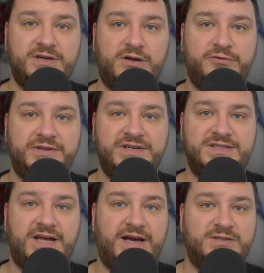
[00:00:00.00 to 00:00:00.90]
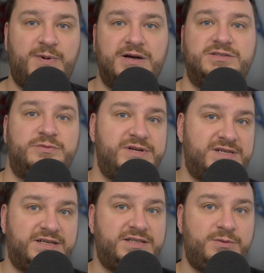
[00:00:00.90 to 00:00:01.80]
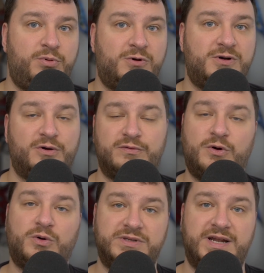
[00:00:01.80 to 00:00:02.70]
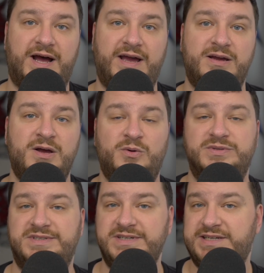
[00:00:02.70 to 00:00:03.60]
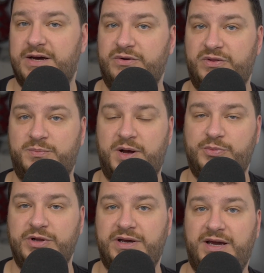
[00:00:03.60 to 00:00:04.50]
unreleased Xbox 360 port of GoldenEye was leaked out to the public,